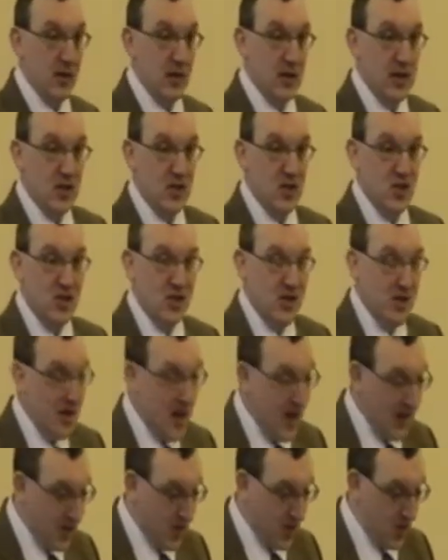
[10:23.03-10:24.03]
is
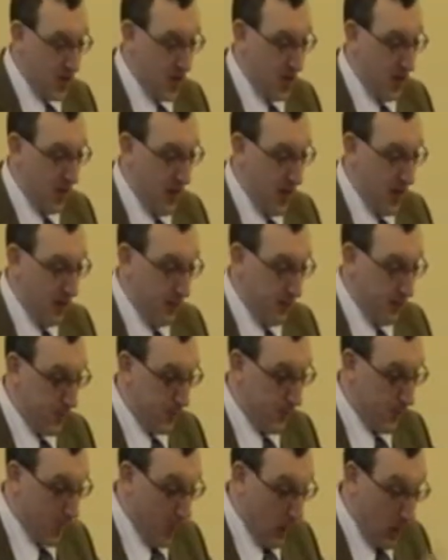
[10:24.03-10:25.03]

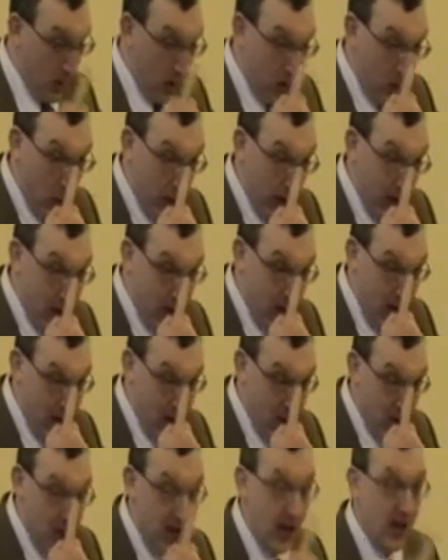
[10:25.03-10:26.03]
necessary, we are
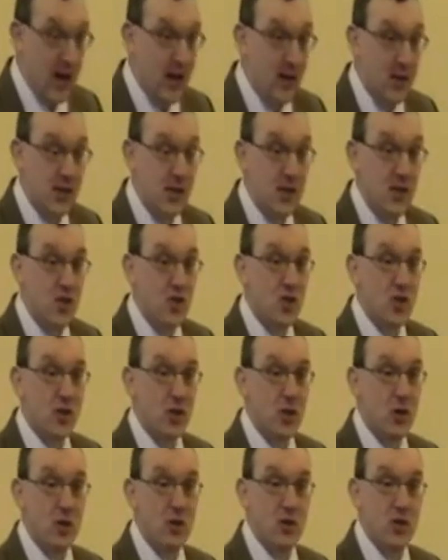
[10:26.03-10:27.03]
not saying that this is
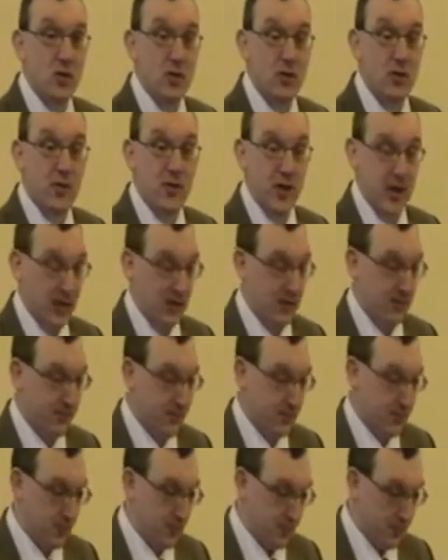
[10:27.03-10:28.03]
a cultural thing,